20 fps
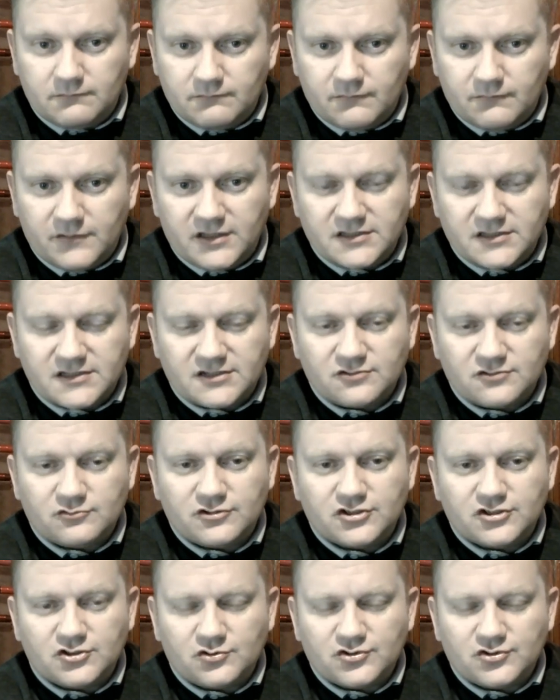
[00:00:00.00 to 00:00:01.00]
these things were
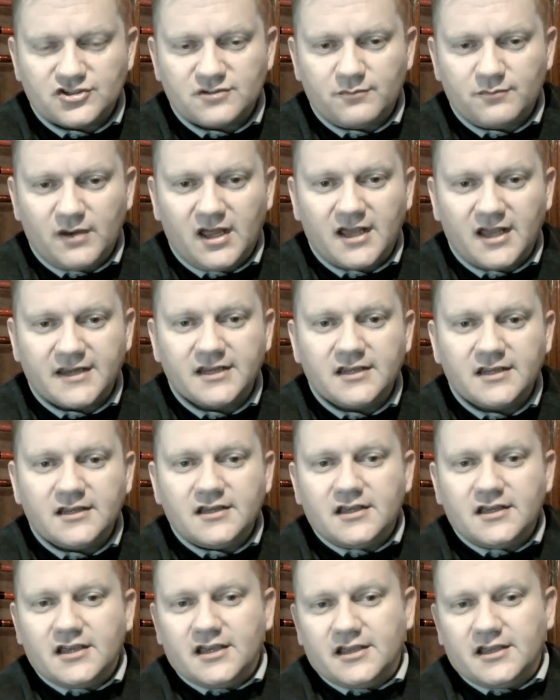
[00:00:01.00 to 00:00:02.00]
in short supply
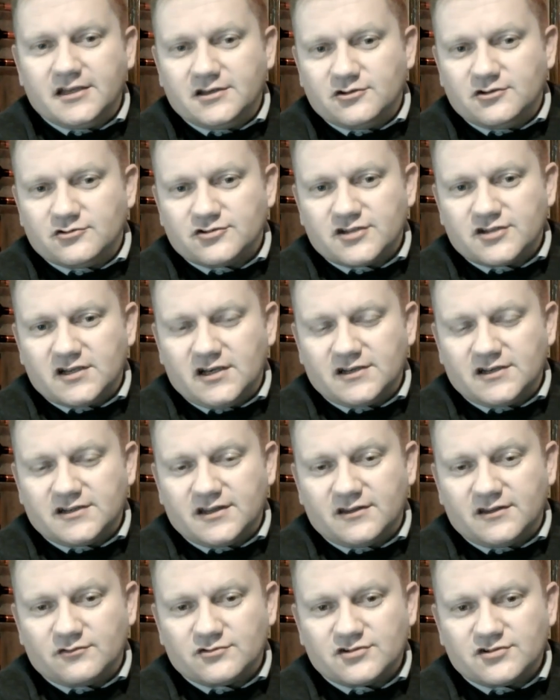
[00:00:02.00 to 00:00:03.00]
in New Zealand
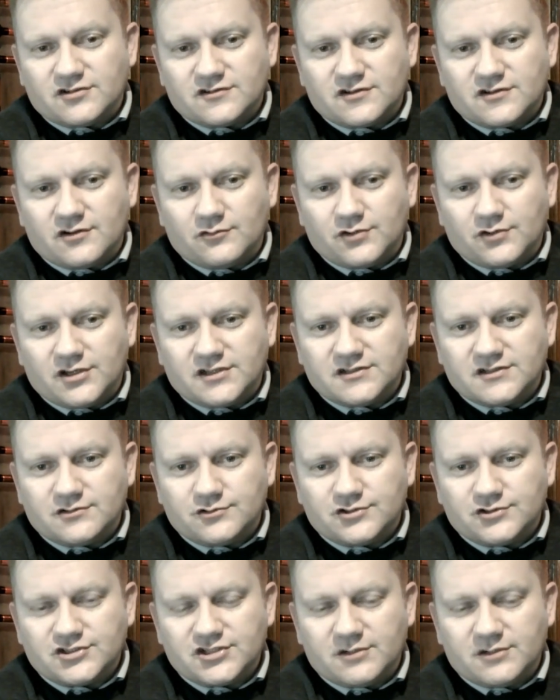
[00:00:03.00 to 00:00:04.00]
and there was just no need to
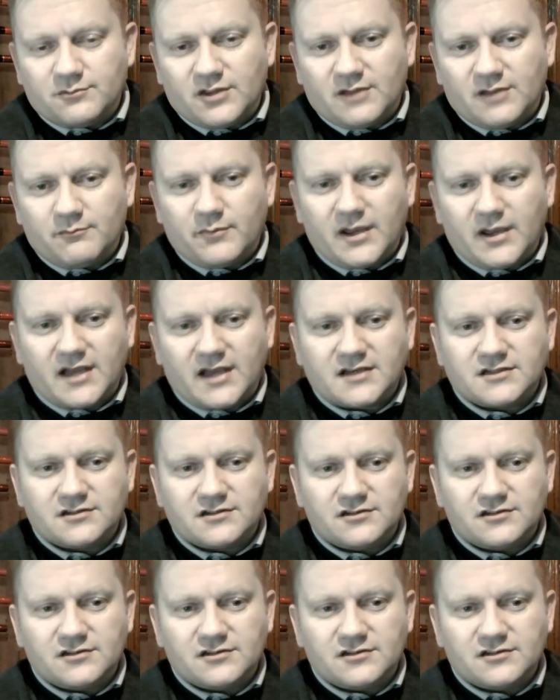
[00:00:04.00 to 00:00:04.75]
ship that back to the